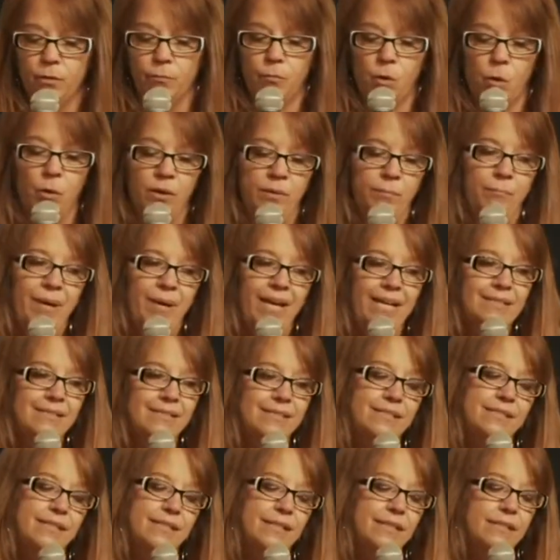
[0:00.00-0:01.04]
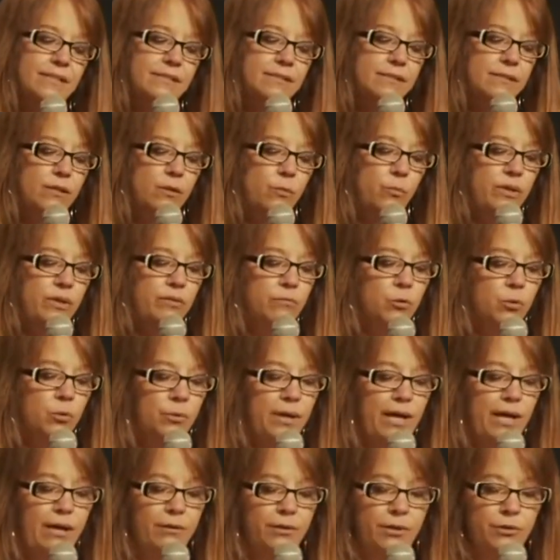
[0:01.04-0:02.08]
On May 6th, we
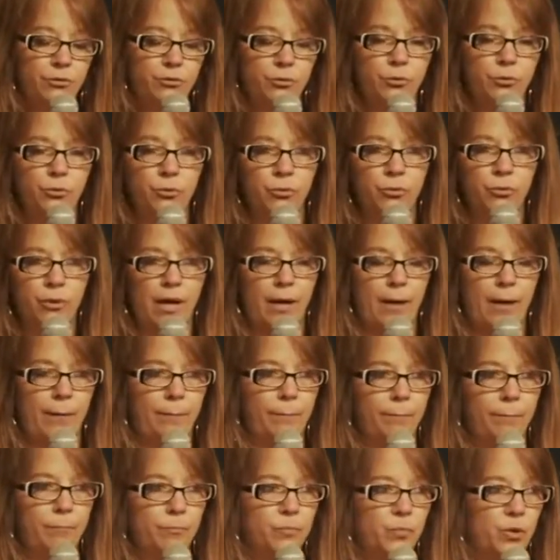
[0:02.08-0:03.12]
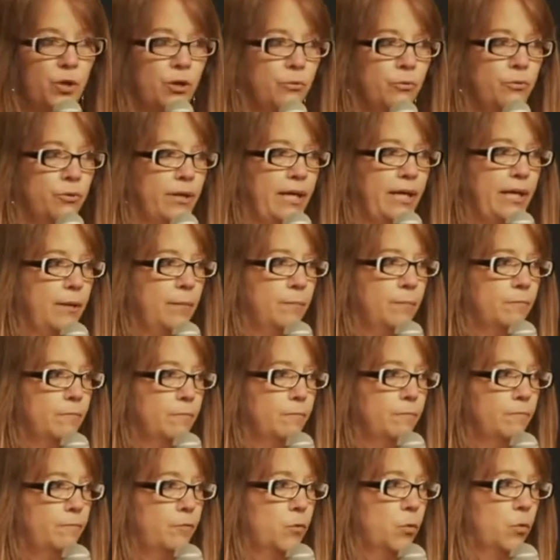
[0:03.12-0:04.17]
rolled out a new program
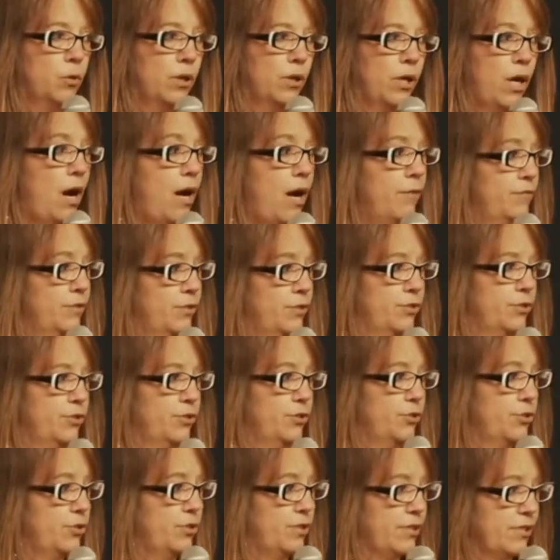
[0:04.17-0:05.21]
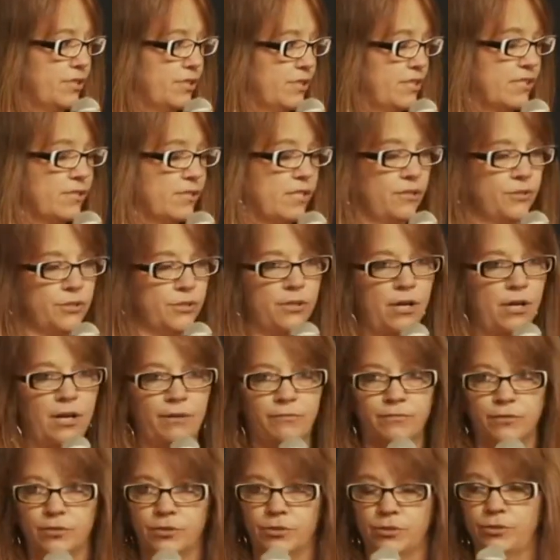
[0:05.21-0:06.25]
for officers. So there's 600
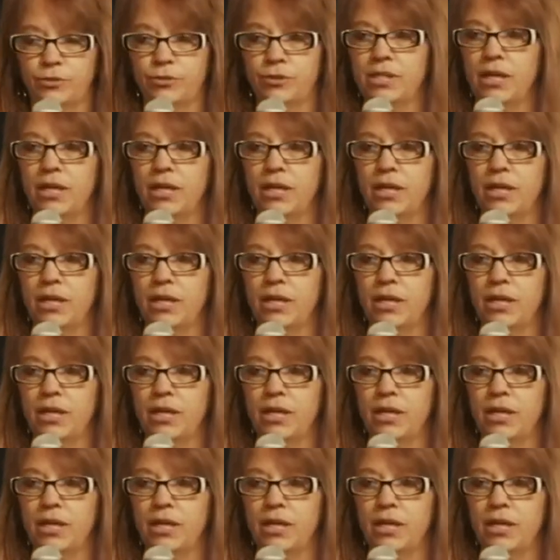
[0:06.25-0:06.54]
officers